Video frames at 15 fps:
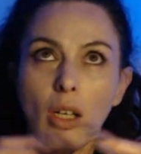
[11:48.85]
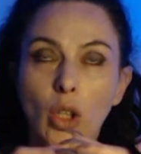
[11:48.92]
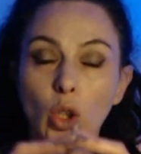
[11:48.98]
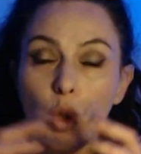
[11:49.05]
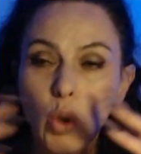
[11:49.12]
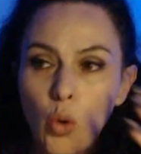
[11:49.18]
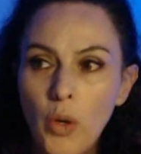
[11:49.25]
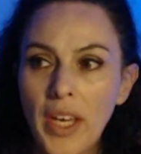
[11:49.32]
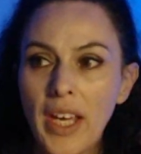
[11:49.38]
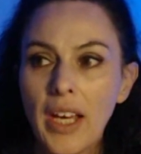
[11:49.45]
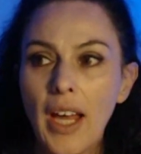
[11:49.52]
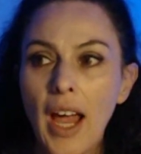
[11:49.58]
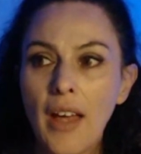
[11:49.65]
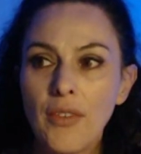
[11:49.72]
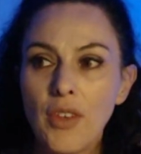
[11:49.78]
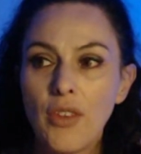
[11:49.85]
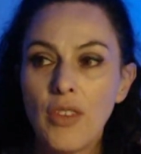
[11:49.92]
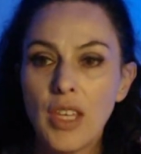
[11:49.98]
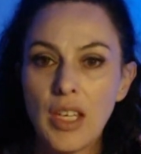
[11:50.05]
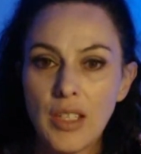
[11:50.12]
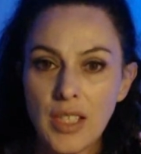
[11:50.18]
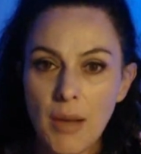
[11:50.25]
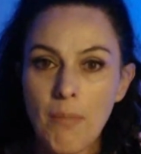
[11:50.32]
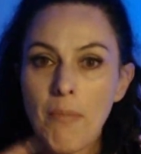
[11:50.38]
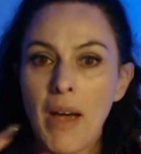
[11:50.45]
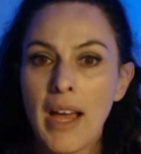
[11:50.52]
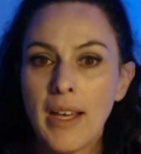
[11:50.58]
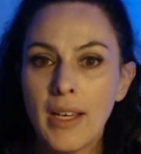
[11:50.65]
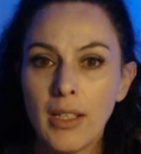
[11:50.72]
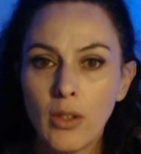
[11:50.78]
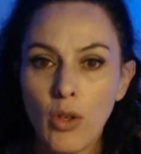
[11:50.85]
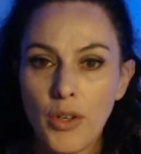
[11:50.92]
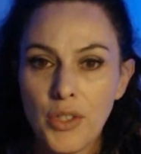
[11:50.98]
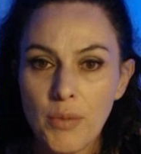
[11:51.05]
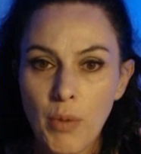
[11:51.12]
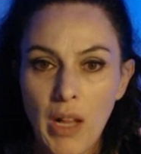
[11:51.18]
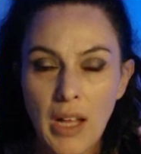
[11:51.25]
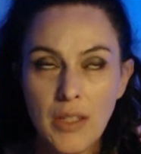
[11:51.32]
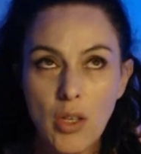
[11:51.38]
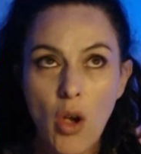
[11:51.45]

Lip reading: looking at the things and making those plans.